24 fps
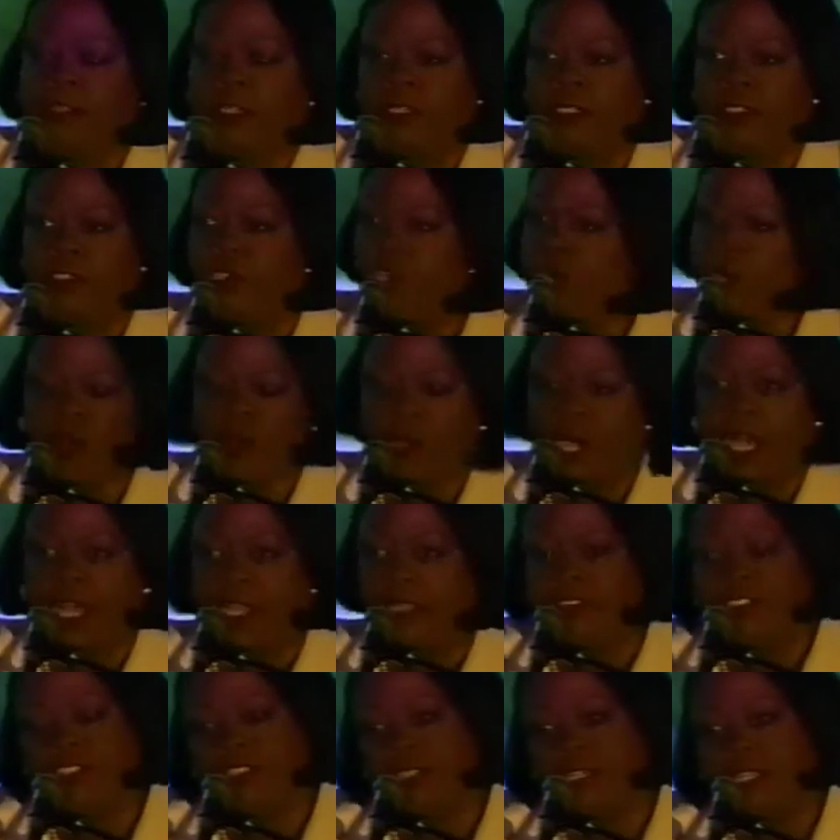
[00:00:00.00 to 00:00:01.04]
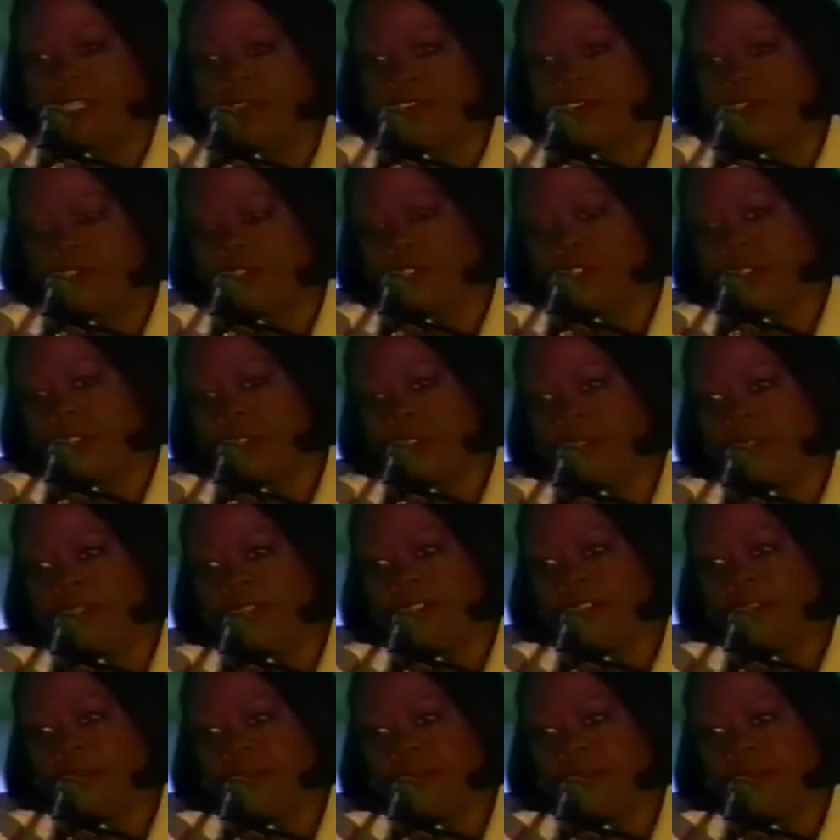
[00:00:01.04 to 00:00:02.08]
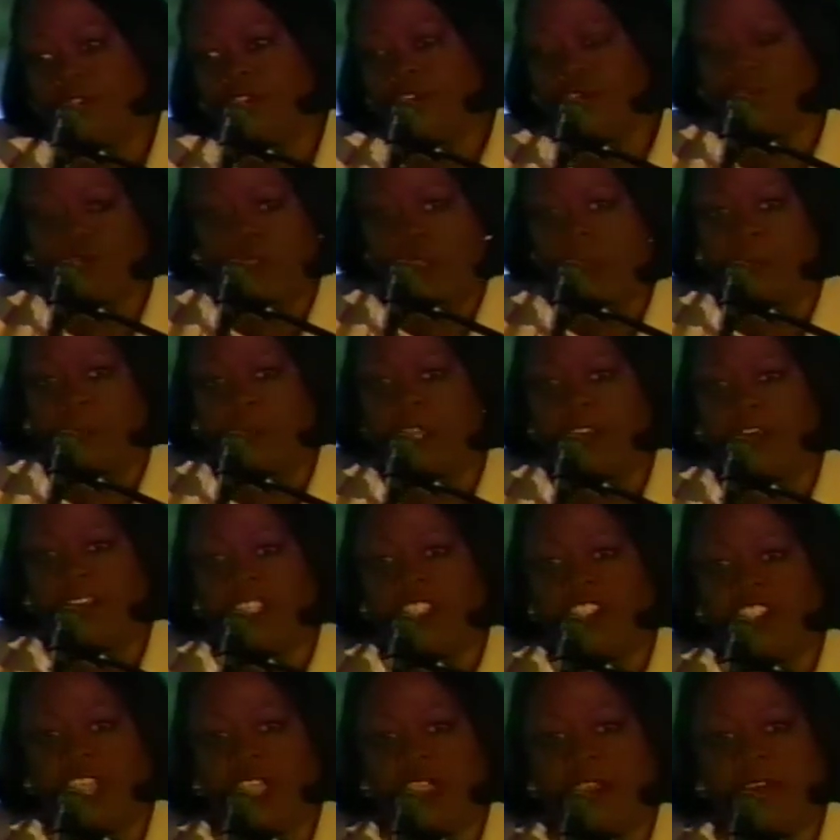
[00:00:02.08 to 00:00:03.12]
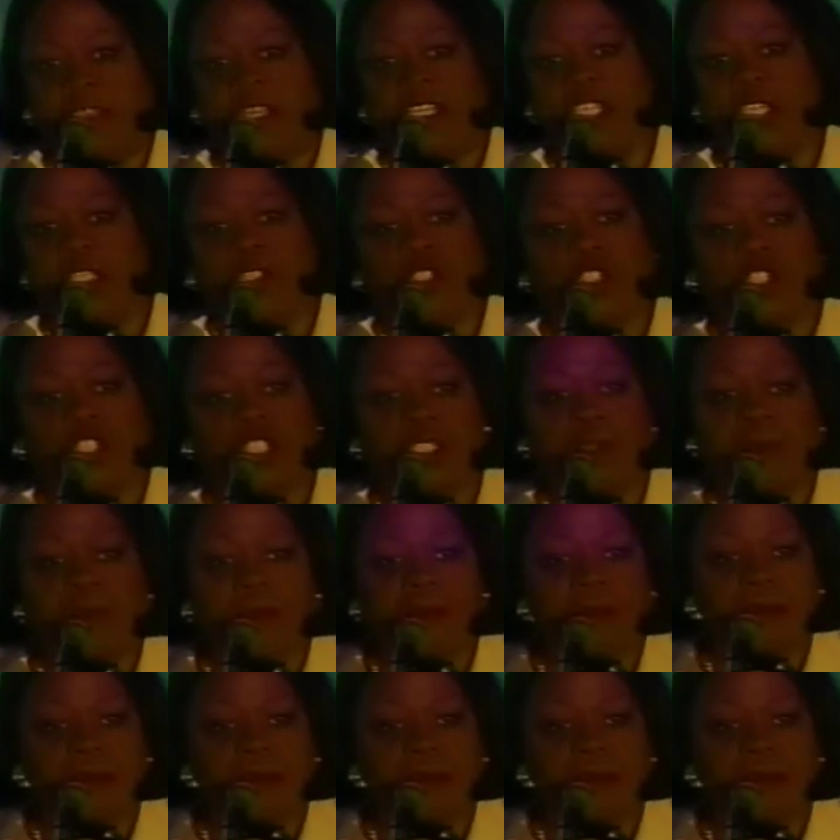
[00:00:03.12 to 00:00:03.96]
new continent, stripped of its heritage,